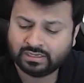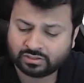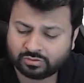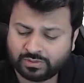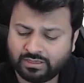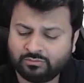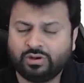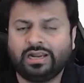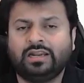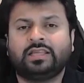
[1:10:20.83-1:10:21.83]
The Supreme
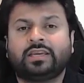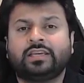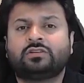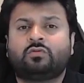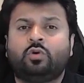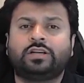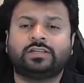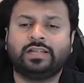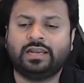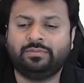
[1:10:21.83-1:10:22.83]
Court held in the case of Goetz
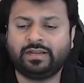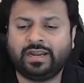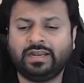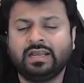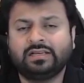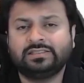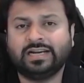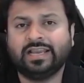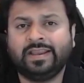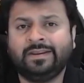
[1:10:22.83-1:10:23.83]
India Limited
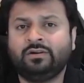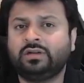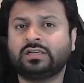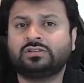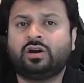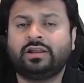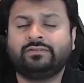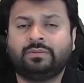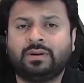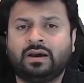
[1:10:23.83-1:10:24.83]
that the AO does not
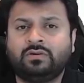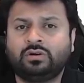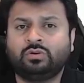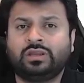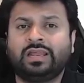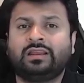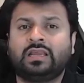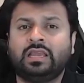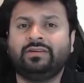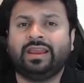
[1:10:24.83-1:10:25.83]
have the power to
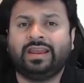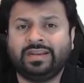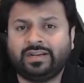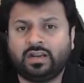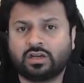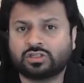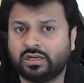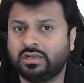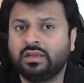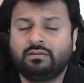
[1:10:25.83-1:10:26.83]
give any
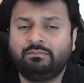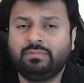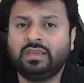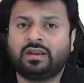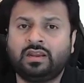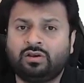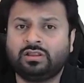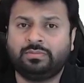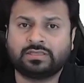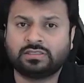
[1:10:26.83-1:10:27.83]
deduction merely on
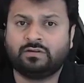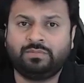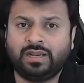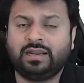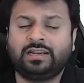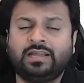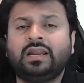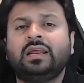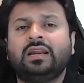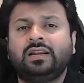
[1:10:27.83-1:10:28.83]
the basis of plain
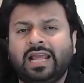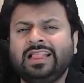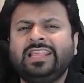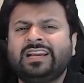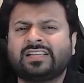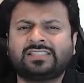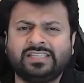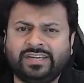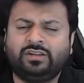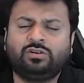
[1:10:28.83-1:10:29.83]
letter. Tell the
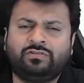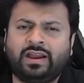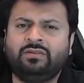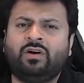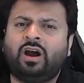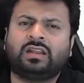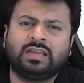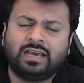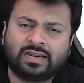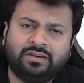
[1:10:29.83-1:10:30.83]
assessee to file what?
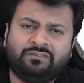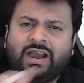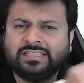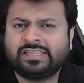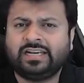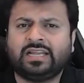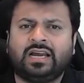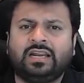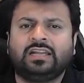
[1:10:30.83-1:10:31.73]
A revised return.